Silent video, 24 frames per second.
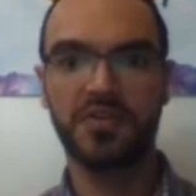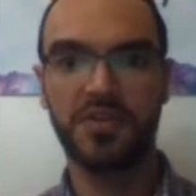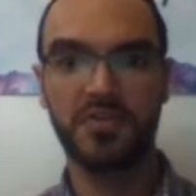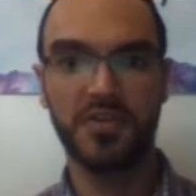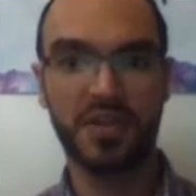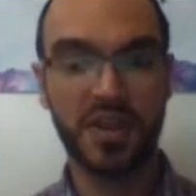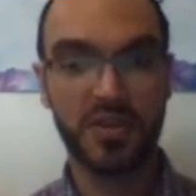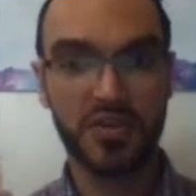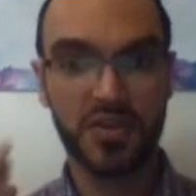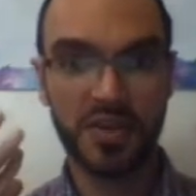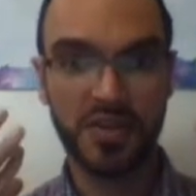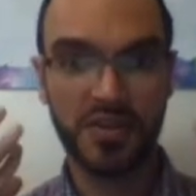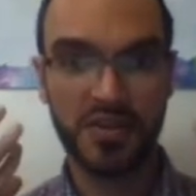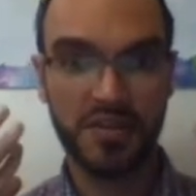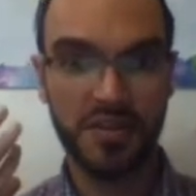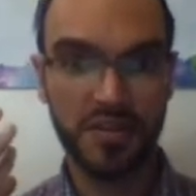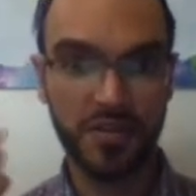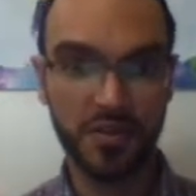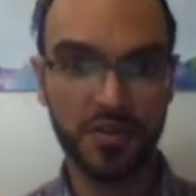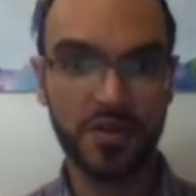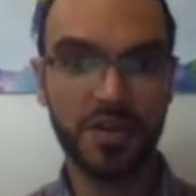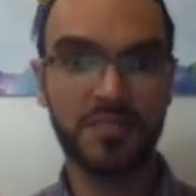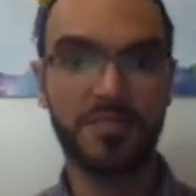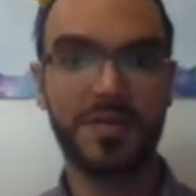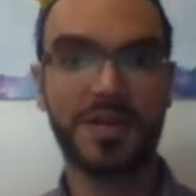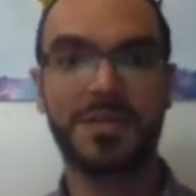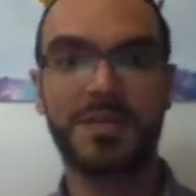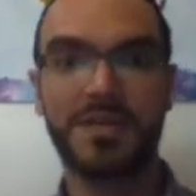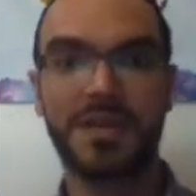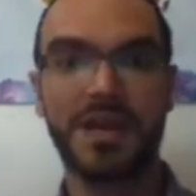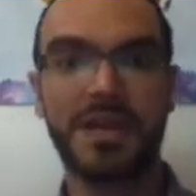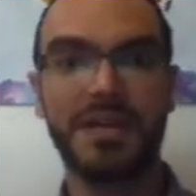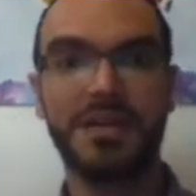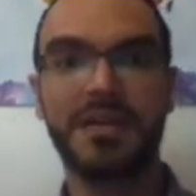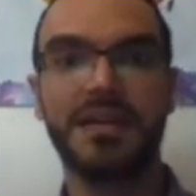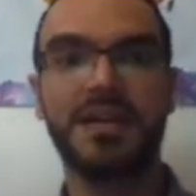you can just look, but the
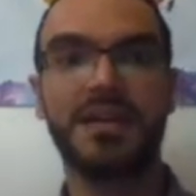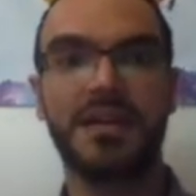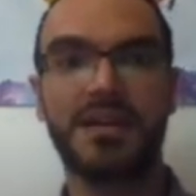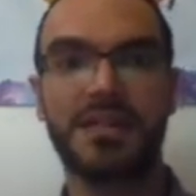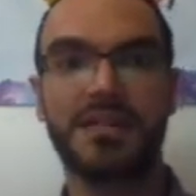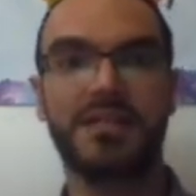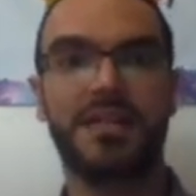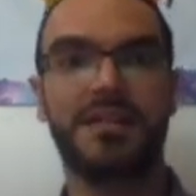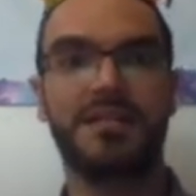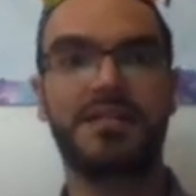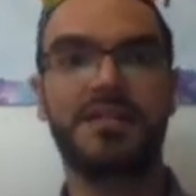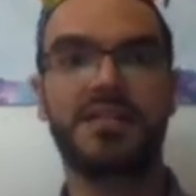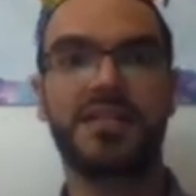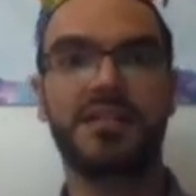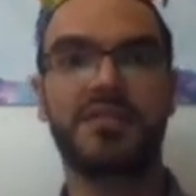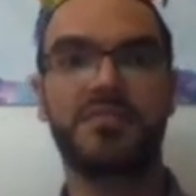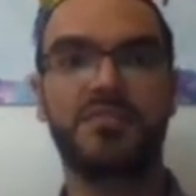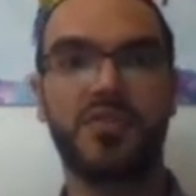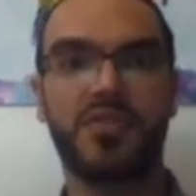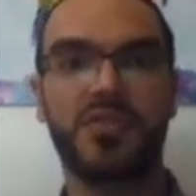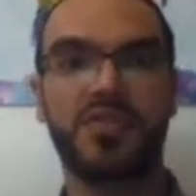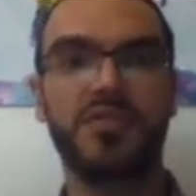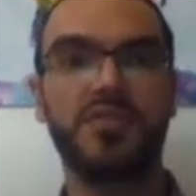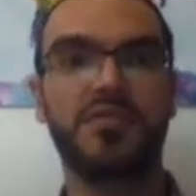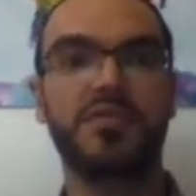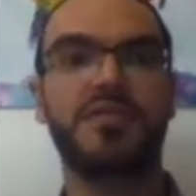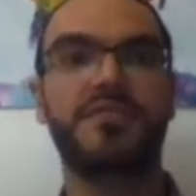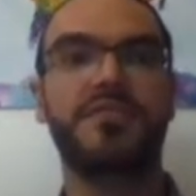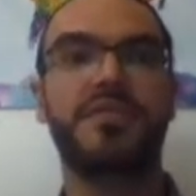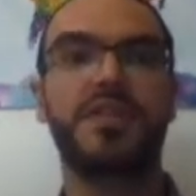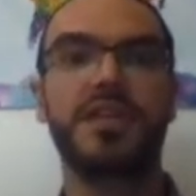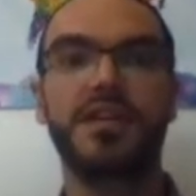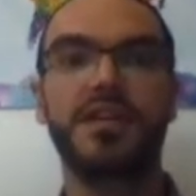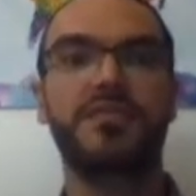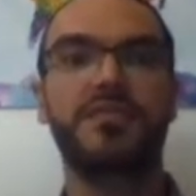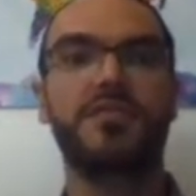idea is that this is most
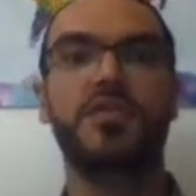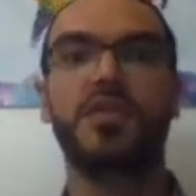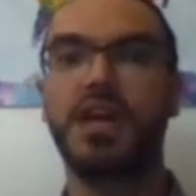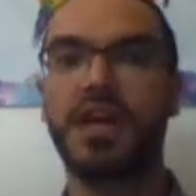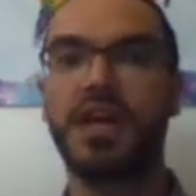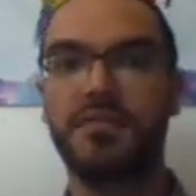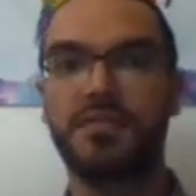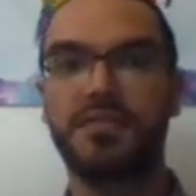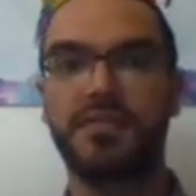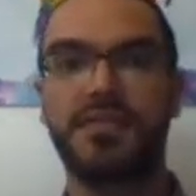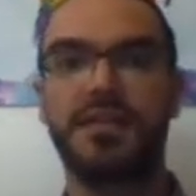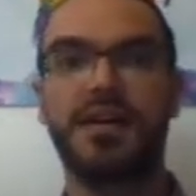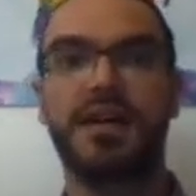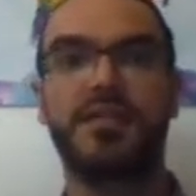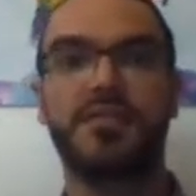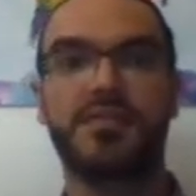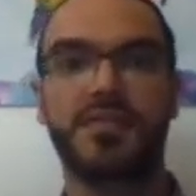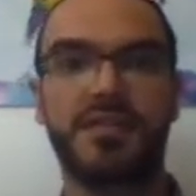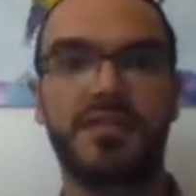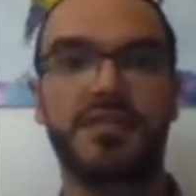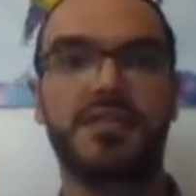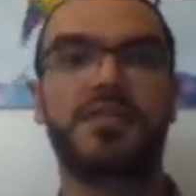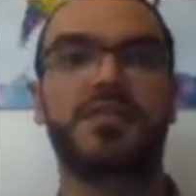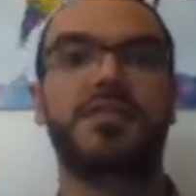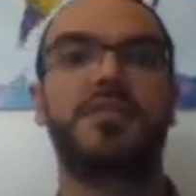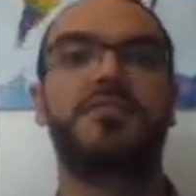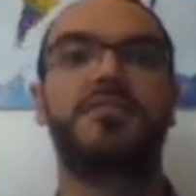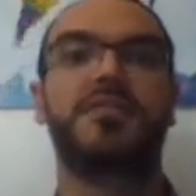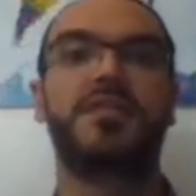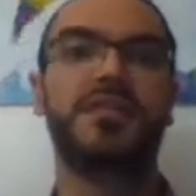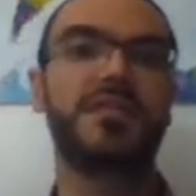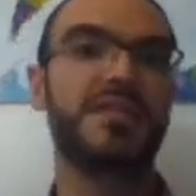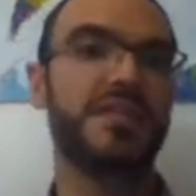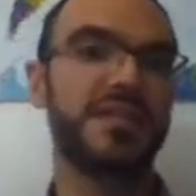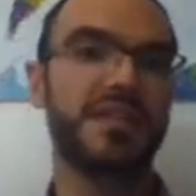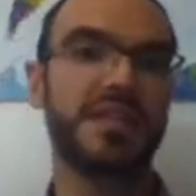useful if you have thousands of
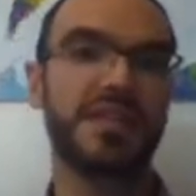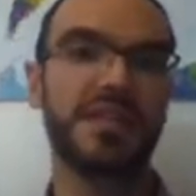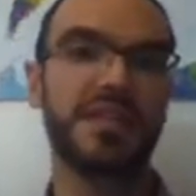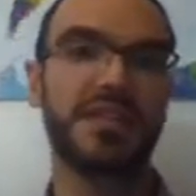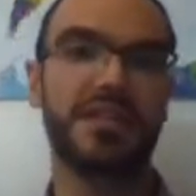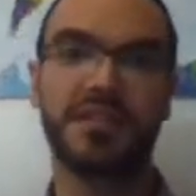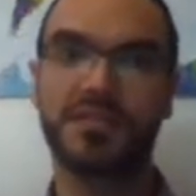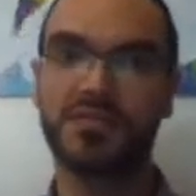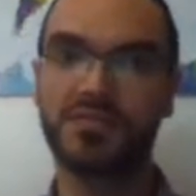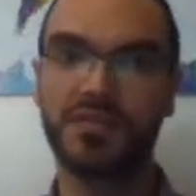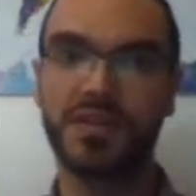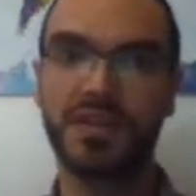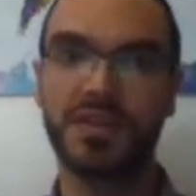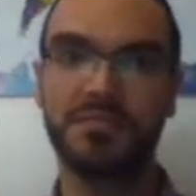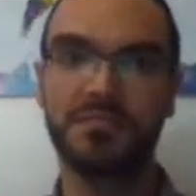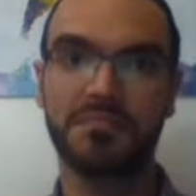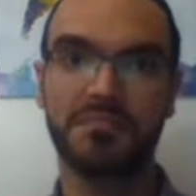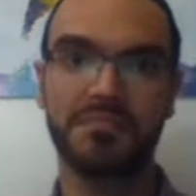vertices in a tree.